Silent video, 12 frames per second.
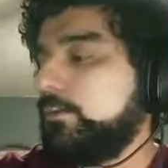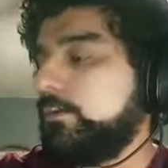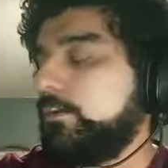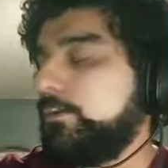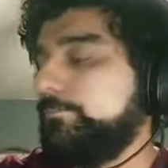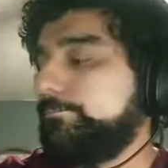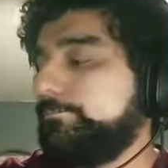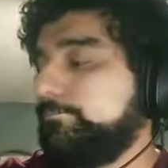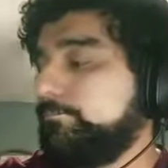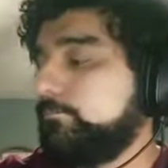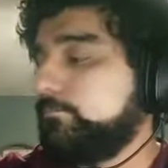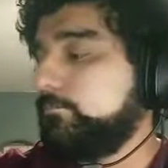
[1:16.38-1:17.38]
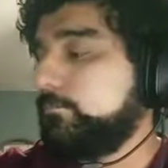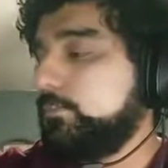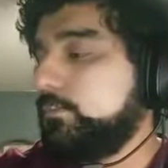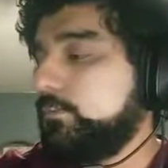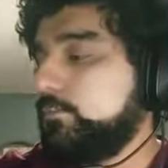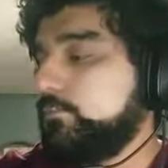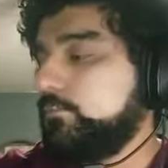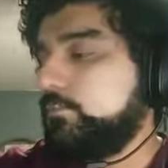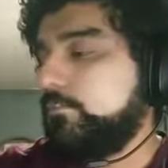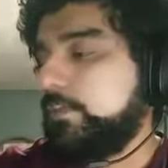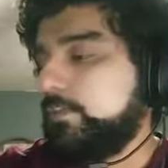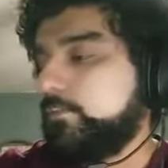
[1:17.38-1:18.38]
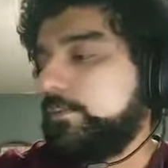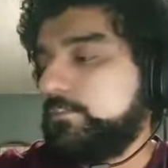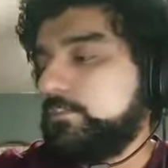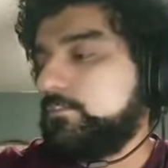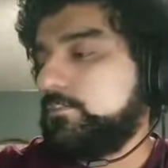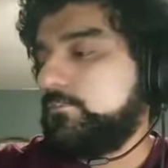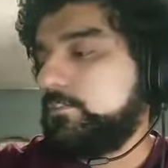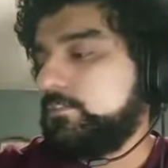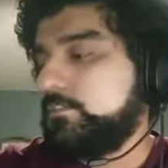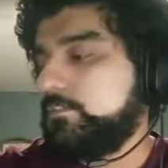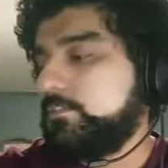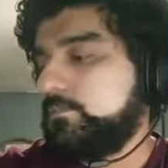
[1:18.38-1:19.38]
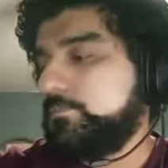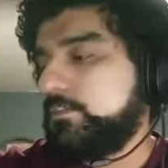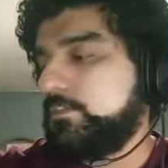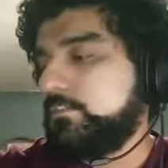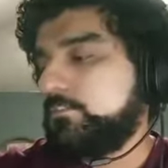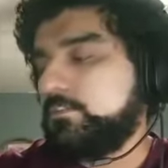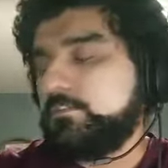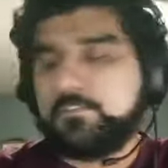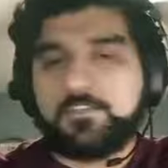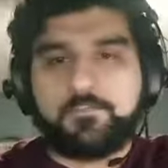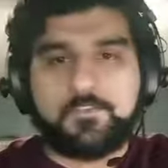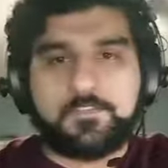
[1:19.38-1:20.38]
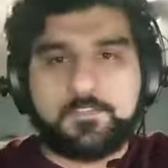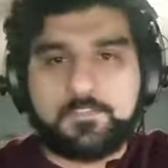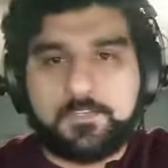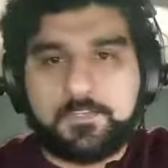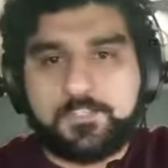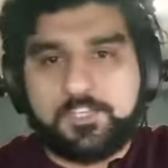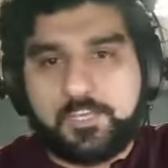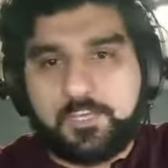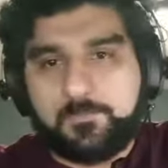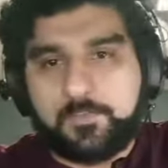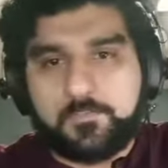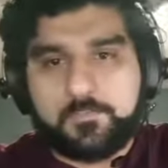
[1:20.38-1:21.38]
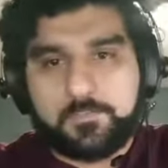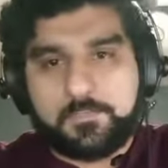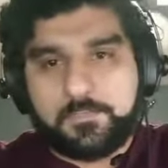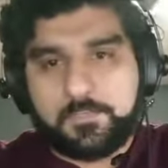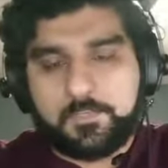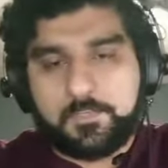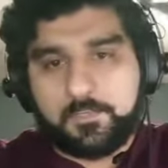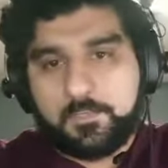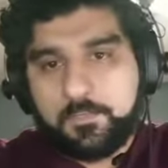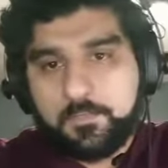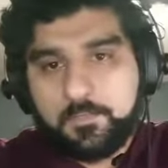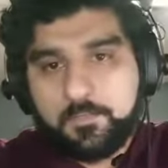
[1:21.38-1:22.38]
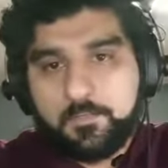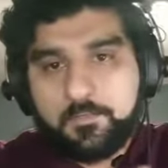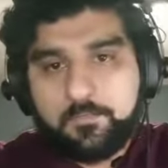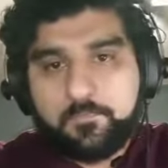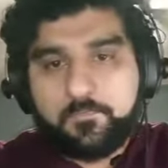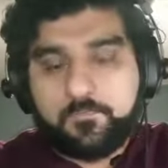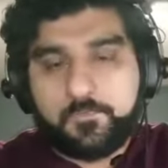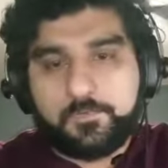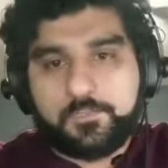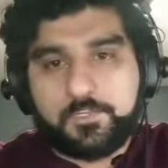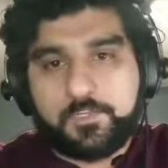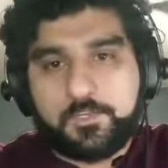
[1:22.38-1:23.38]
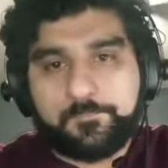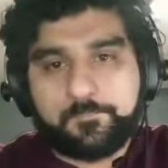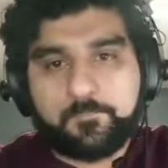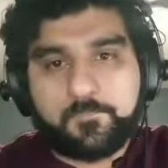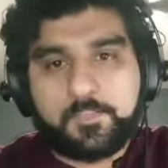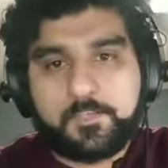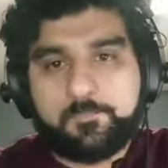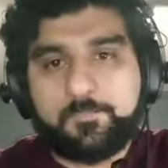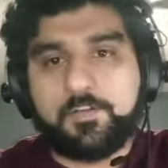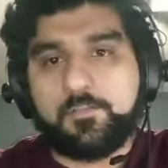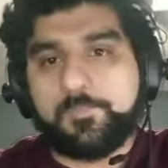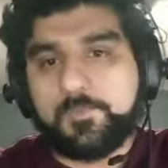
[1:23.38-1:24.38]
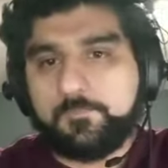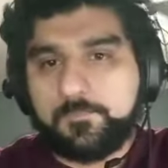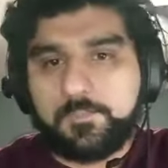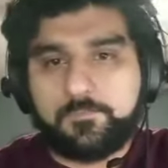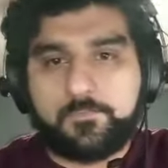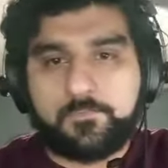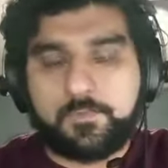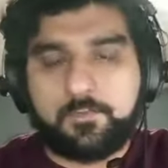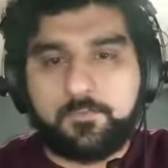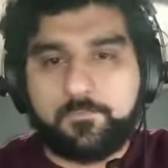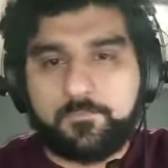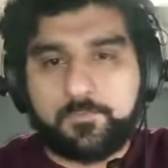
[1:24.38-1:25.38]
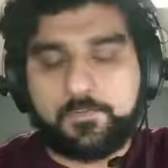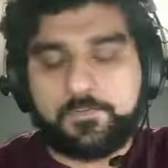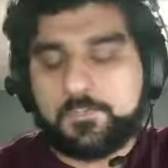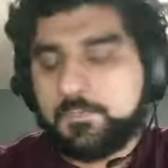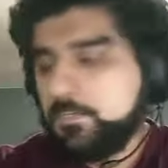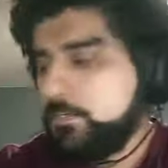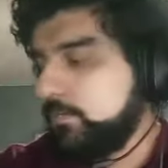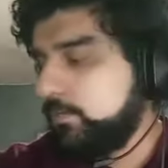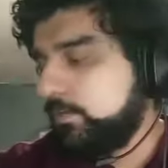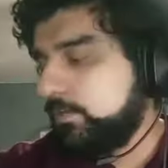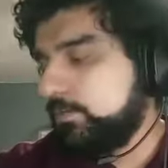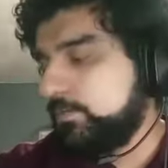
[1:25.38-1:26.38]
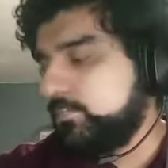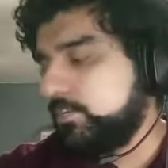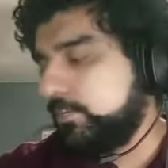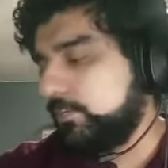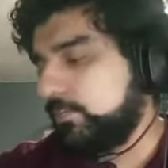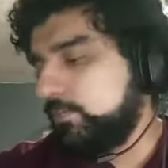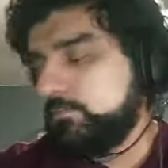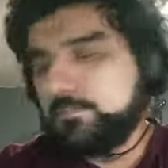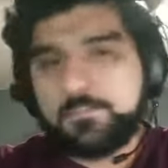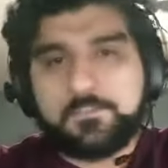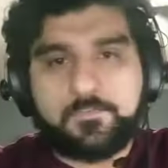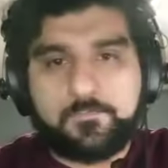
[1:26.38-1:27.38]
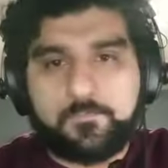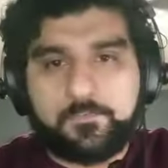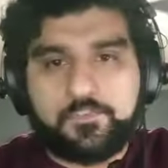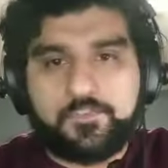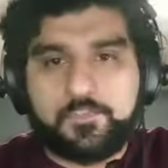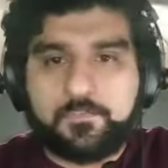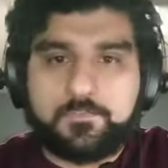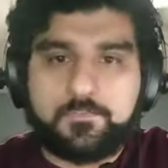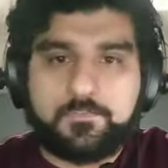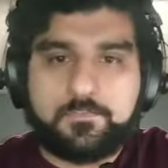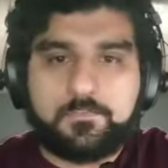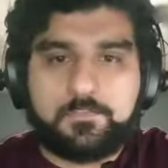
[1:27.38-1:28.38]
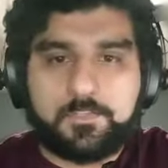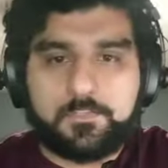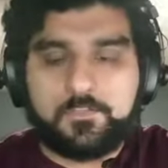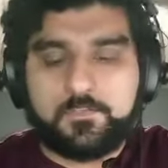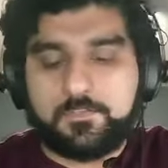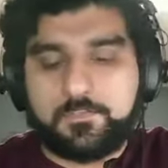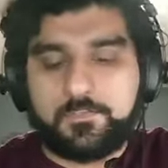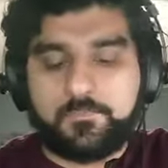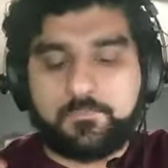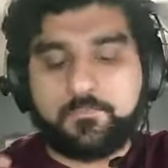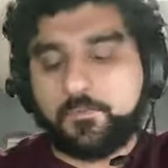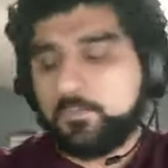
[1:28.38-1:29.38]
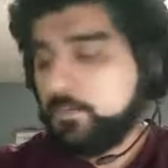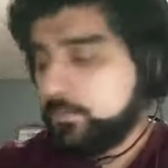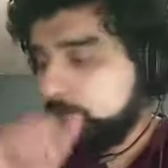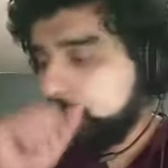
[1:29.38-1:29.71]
to evaluate these differences, is because the only difference is that jam uses the fruit pulp, the whole fruit, and then jelly uses the fruit juice, the juices of the fruit.